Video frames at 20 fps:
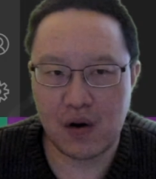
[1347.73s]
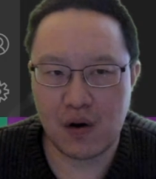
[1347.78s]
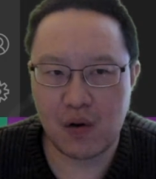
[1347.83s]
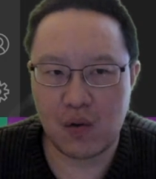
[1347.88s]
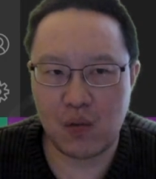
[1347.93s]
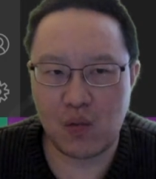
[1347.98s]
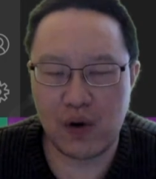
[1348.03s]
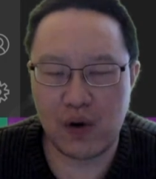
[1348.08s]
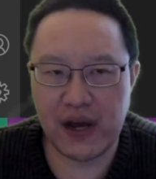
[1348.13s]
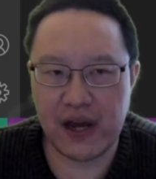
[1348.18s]

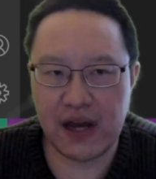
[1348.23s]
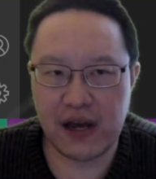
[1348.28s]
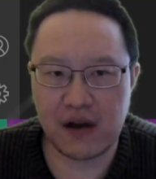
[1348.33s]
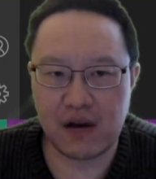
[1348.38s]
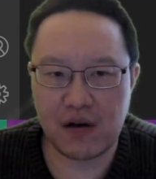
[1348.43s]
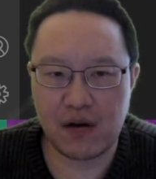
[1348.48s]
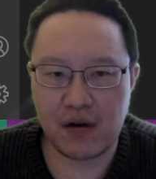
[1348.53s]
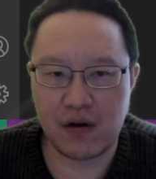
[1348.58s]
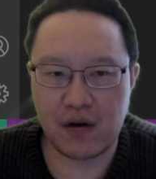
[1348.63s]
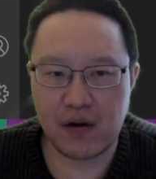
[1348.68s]

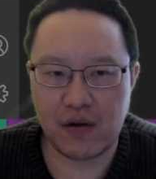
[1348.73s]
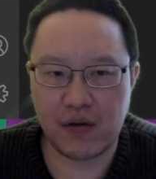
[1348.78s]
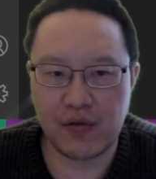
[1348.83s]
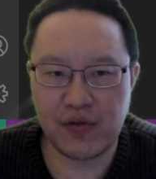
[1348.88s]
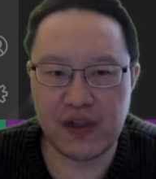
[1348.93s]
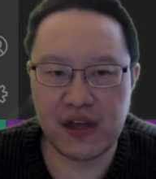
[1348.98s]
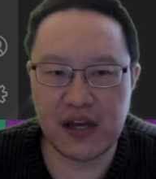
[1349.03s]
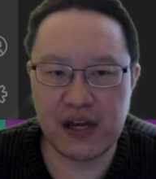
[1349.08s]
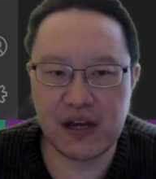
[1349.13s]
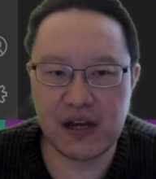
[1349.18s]
where
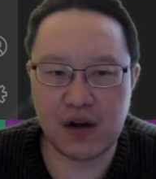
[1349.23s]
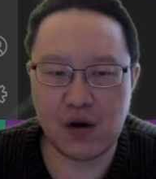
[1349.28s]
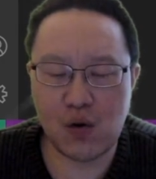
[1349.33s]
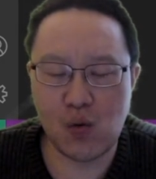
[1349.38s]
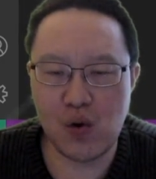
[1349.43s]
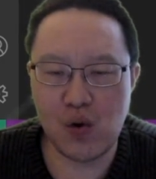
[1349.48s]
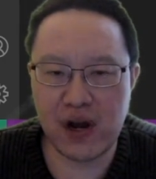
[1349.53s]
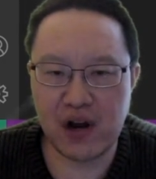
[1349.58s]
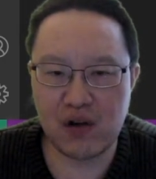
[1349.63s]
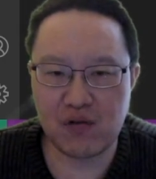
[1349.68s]
the
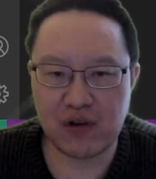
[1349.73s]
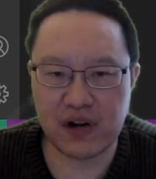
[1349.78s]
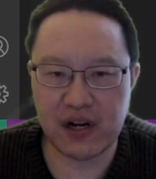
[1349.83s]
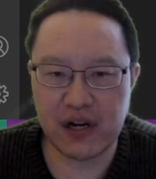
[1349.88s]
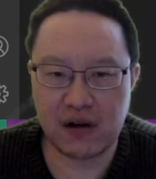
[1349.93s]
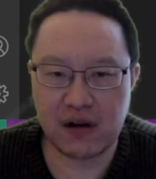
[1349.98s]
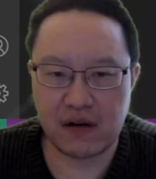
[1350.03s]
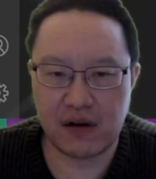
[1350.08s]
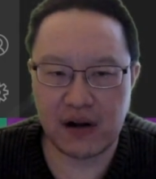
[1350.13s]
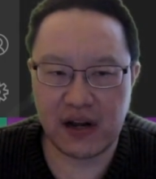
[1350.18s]

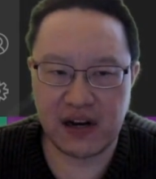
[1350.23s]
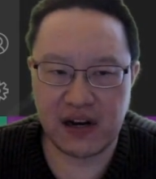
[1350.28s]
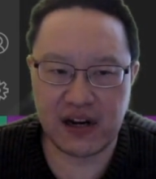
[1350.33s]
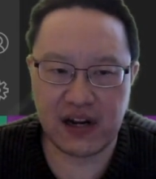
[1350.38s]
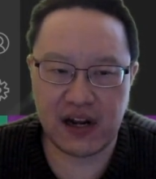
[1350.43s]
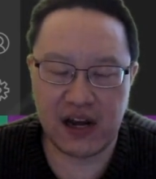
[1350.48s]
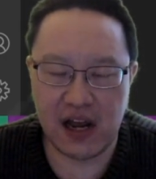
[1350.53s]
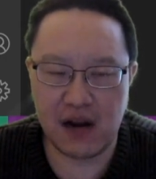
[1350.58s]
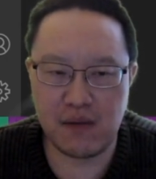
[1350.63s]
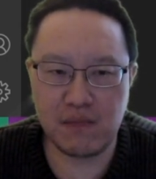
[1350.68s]
query and
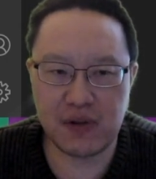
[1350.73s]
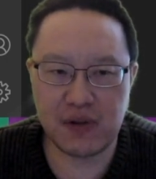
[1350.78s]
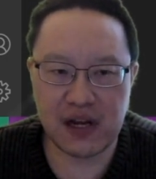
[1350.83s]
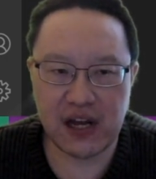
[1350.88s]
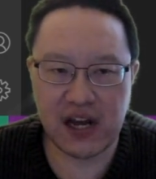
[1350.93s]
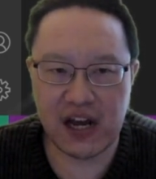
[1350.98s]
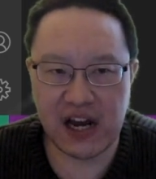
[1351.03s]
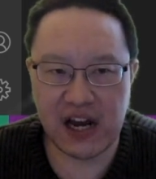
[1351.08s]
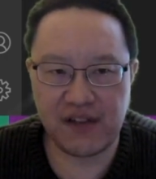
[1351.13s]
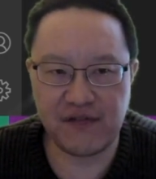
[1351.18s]
the end
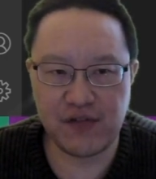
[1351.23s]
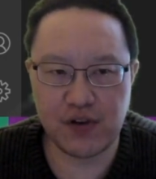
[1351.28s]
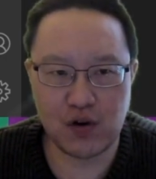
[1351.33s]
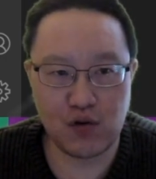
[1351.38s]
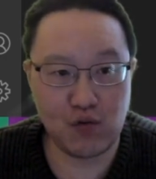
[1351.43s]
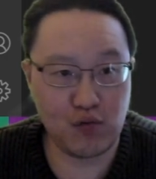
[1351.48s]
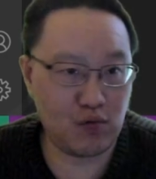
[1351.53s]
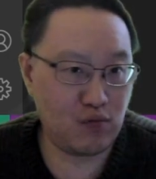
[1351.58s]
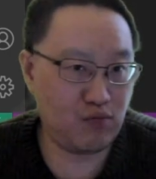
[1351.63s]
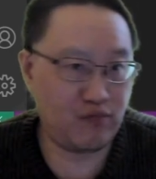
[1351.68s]
behavior
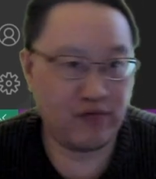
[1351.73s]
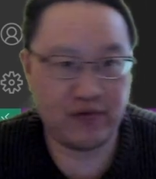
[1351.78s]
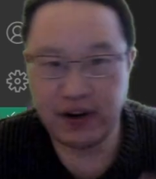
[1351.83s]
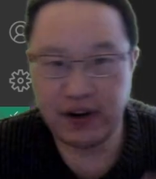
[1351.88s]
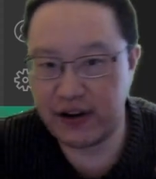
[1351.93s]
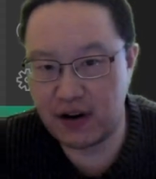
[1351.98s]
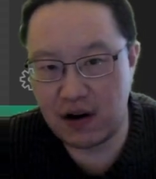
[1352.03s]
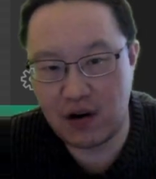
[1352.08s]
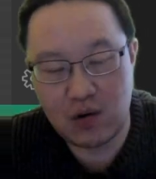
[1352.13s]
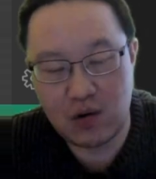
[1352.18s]
will
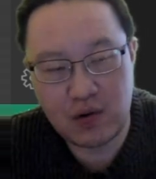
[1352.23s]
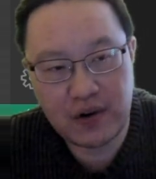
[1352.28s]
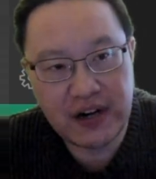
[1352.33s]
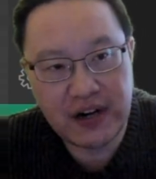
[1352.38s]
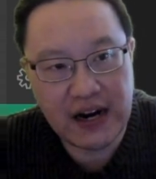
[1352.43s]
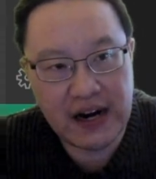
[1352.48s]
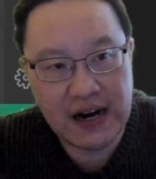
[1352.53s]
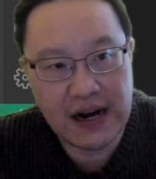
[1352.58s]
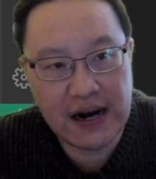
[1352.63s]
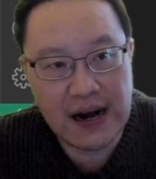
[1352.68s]
result
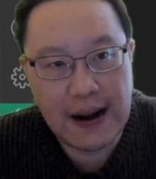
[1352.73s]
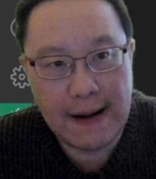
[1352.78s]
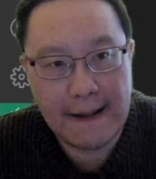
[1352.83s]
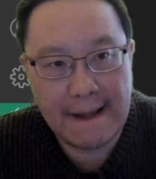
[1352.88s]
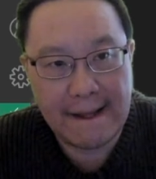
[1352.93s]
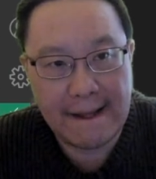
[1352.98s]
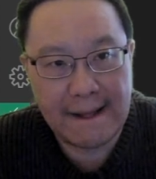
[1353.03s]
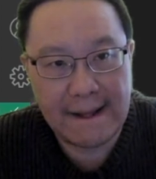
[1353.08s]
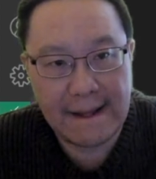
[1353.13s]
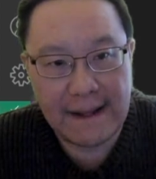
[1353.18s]
in
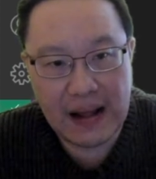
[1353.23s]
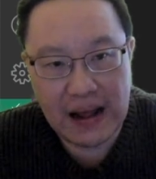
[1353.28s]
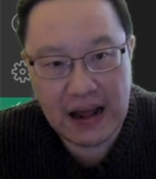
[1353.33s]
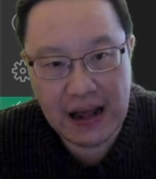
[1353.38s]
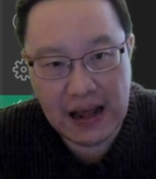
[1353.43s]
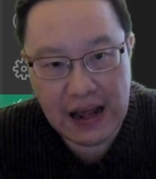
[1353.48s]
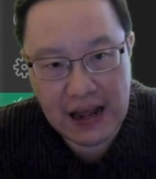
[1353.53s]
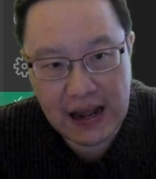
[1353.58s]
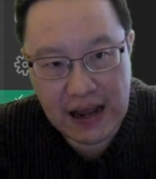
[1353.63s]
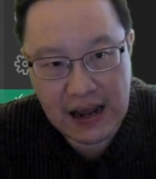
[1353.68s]

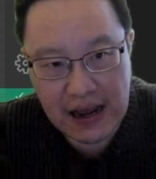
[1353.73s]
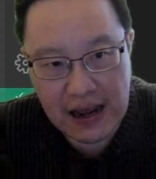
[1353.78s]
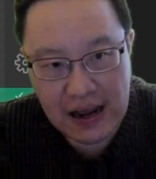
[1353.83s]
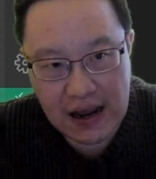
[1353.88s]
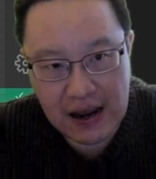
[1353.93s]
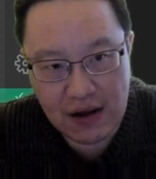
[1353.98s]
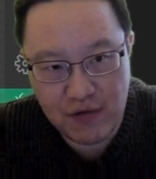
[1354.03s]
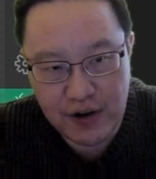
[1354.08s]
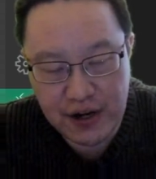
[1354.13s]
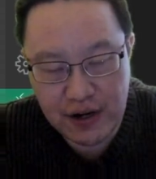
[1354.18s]

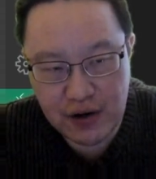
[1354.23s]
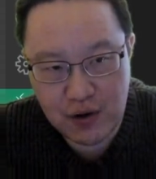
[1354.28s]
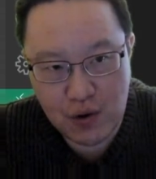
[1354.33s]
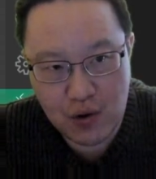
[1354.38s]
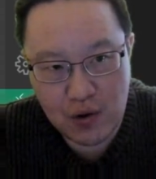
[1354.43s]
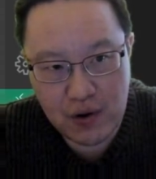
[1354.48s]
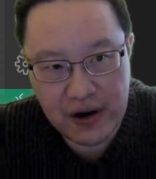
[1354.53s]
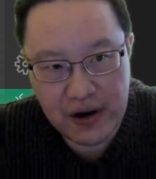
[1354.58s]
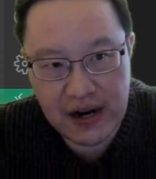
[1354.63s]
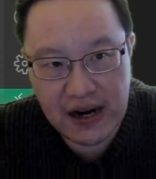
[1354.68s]

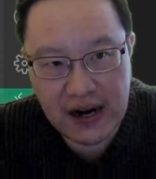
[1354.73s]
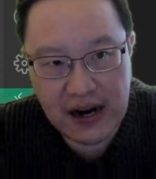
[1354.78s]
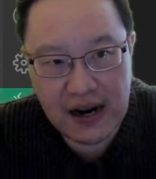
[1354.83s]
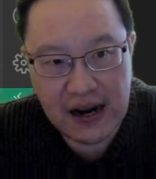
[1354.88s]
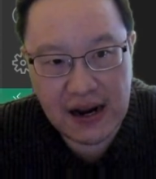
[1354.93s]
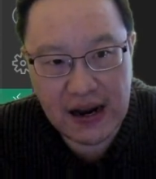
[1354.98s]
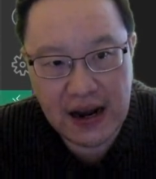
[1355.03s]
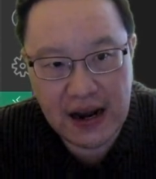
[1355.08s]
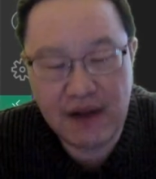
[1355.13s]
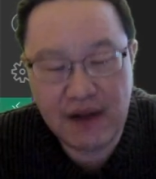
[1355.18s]
returning
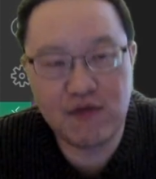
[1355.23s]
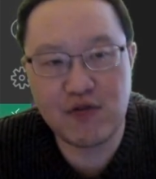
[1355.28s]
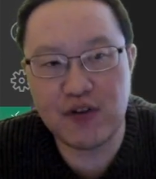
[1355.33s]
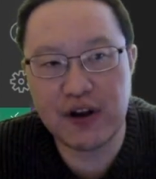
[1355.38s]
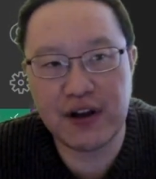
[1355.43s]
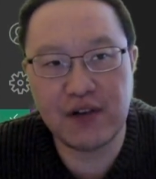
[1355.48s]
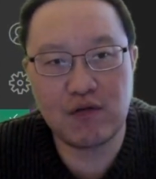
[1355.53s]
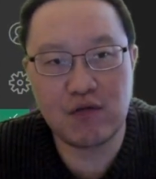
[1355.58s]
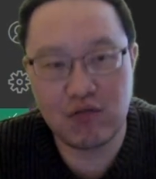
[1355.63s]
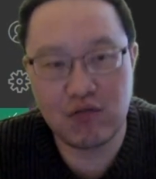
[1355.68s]

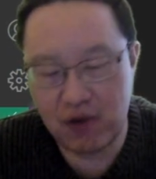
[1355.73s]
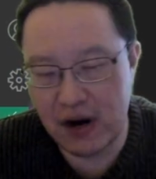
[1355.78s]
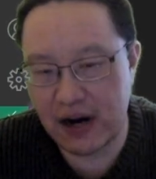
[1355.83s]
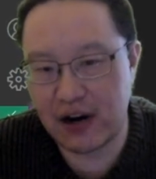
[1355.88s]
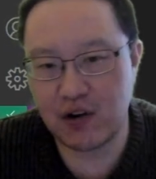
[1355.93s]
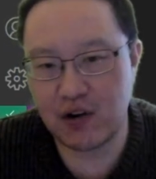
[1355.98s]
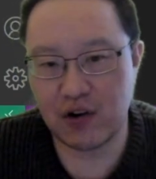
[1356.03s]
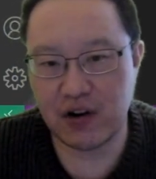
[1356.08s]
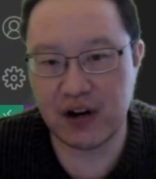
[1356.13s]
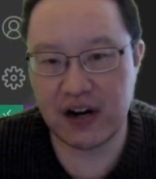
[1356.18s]
every
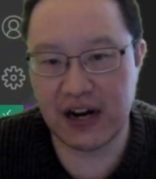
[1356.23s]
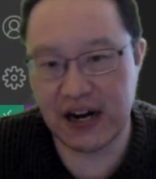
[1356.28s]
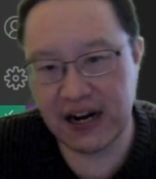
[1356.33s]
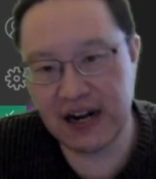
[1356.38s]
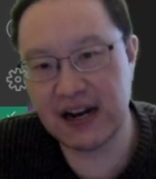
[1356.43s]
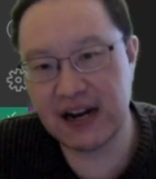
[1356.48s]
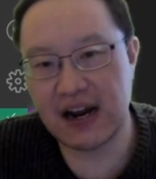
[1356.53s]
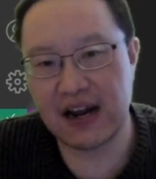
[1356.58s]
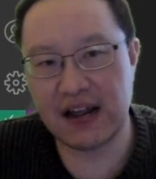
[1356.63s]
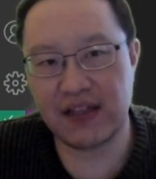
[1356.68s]
record
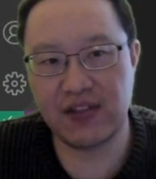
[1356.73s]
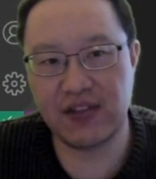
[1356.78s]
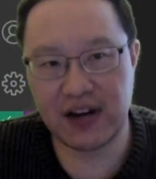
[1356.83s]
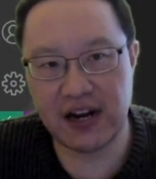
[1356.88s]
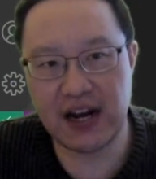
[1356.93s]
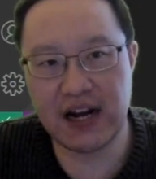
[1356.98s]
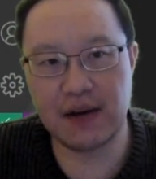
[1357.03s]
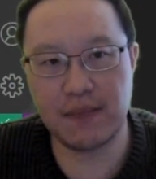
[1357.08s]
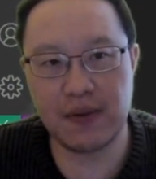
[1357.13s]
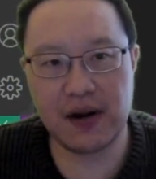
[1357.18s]
in the
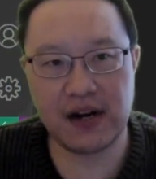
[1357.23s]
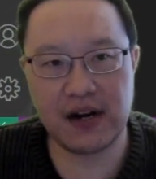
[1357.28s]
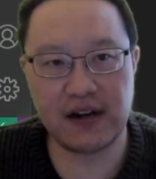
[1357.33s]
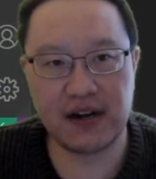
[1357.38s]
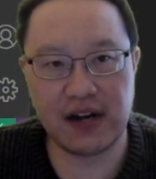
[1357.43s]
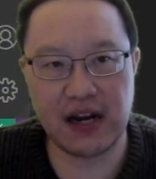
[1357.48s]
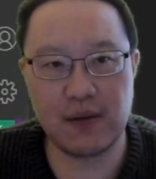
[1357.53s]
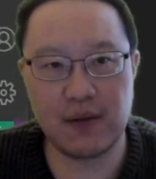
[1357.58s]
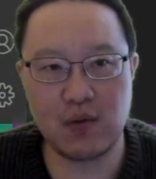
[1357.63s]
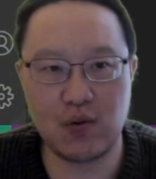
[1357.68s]
database
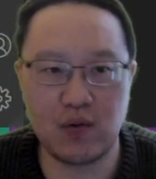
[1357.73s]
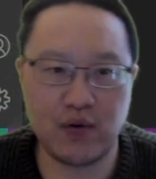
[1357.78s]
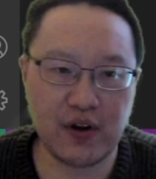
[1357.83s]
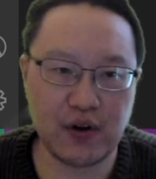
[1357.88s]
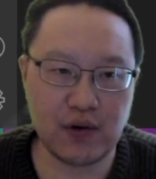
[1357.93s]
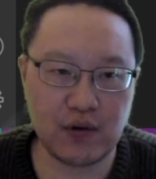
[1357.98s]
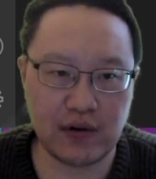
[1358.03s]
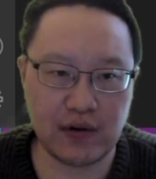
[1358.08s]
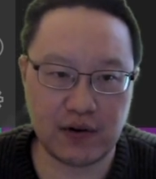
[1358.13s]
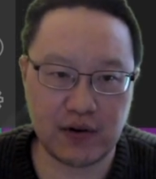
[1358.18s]
table
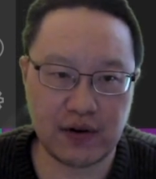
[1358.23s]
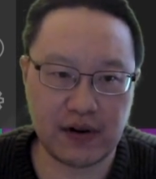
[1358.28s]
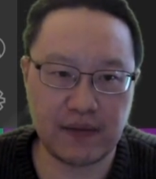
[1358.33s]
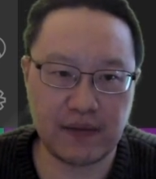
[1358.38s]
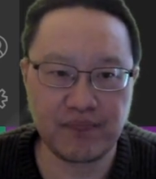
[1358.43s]
users?